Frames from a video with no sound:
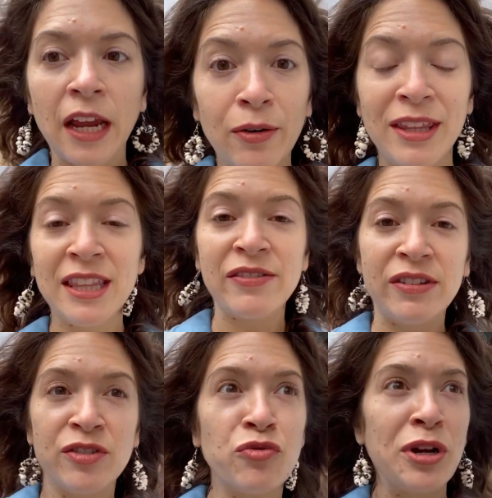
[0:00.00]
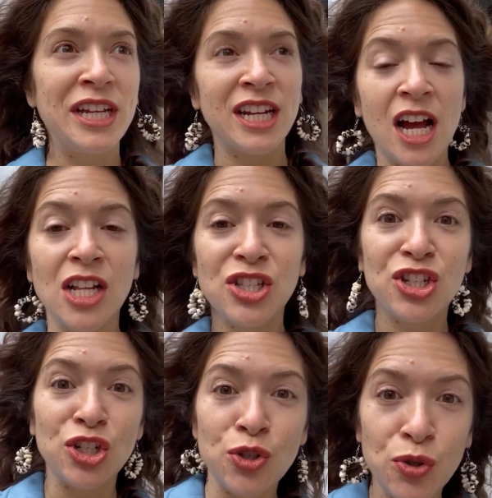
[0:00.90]
I read that they've even written a
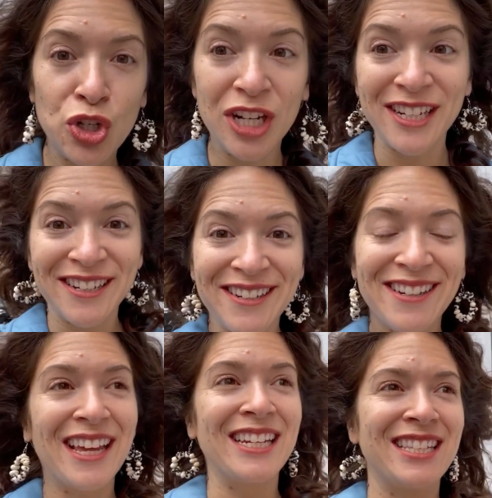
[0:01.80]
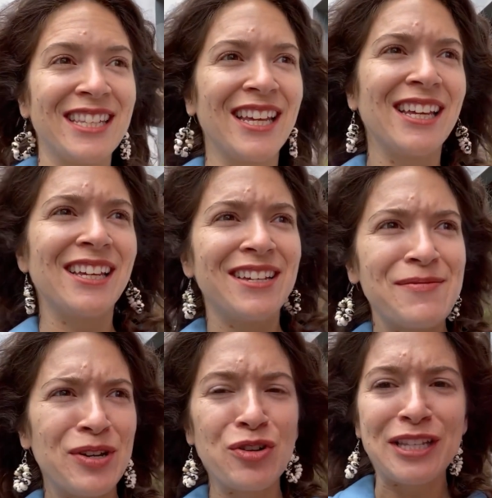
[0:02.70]
constitution, and it's
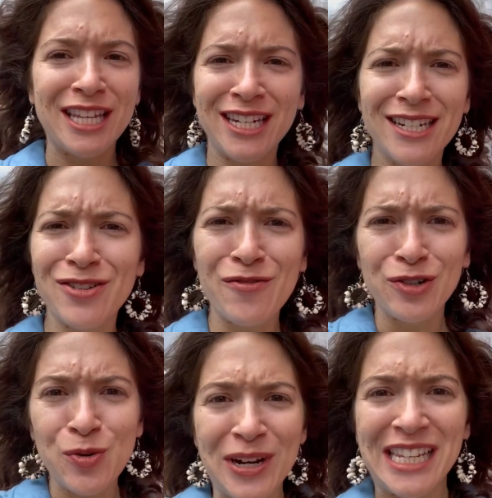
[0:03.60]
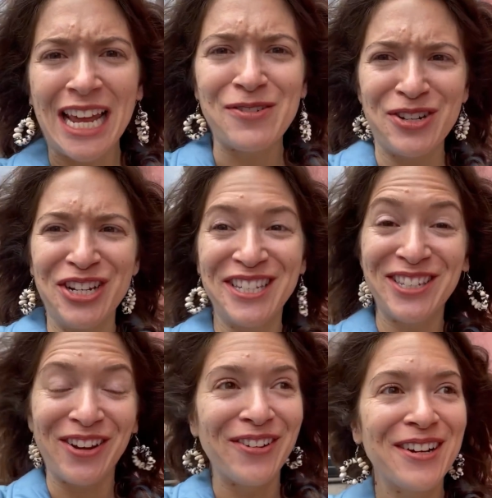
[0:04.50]
translated into over 20 languages,
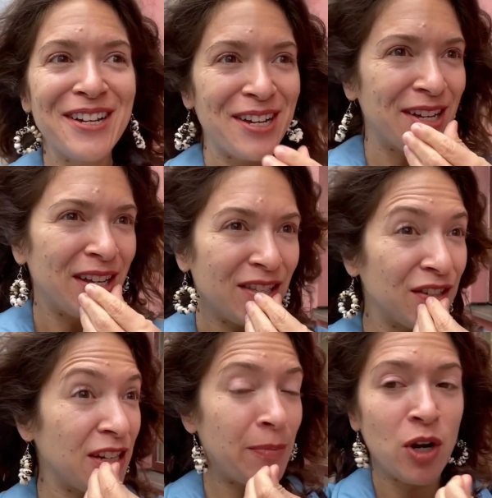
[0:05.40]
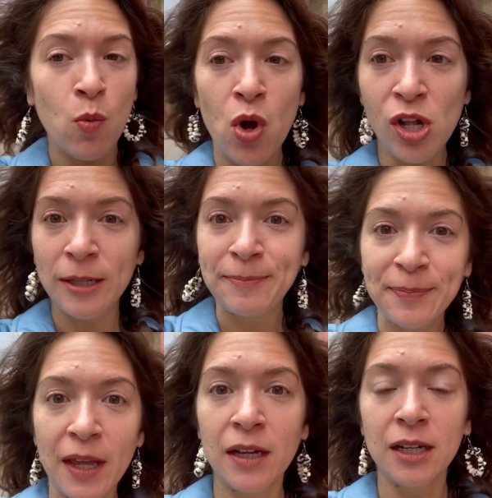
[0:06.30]
so it's just up on a wall
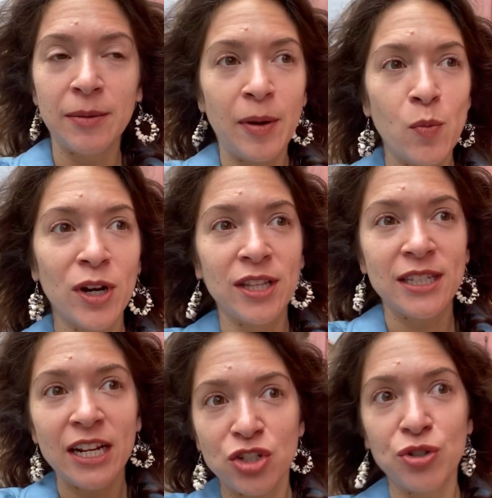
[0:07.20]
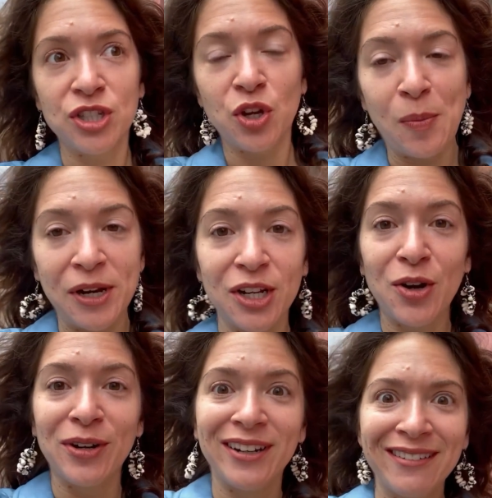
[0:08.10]
on one of the side streets, so I'm gonna
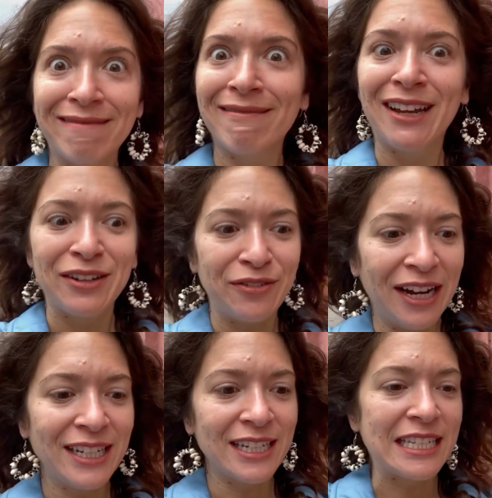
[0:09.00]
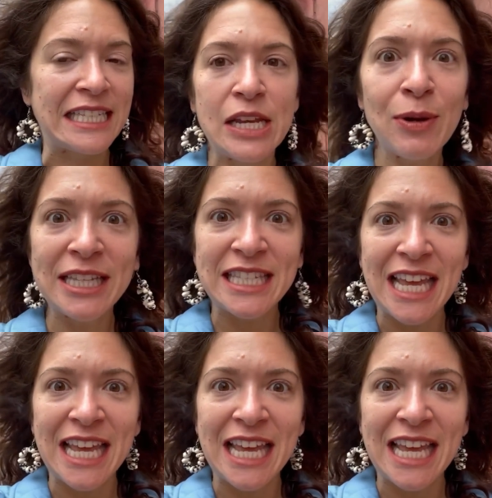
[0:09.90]
go and find it and see what it